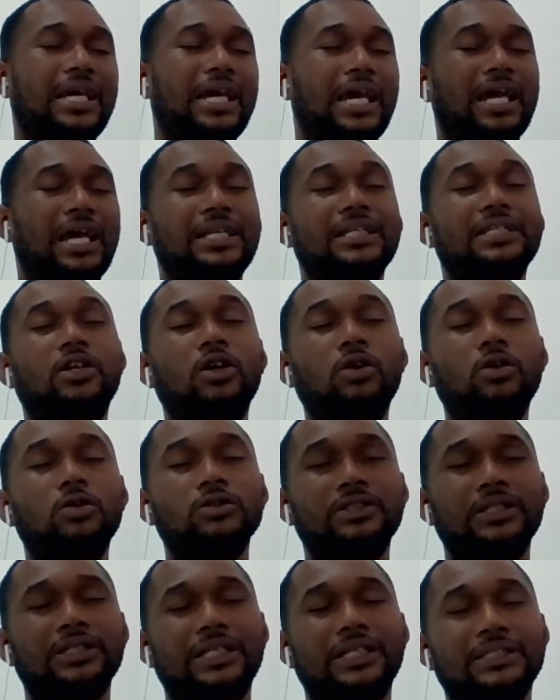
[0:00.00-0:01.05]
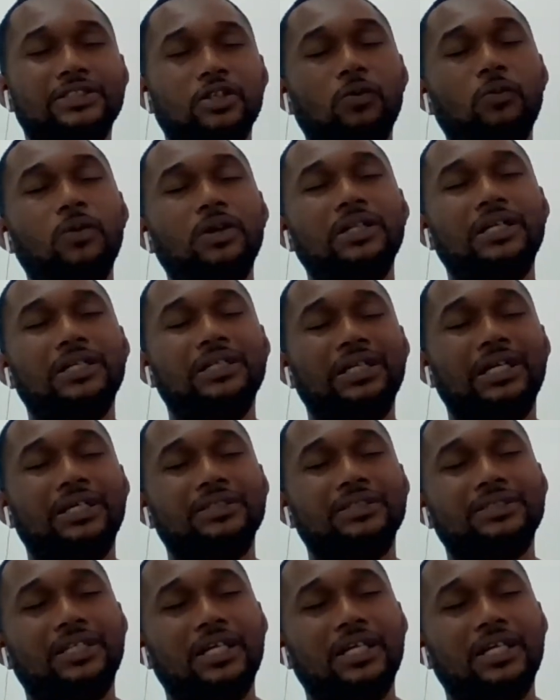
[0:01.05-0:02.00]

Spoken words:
And it goes, and then someone else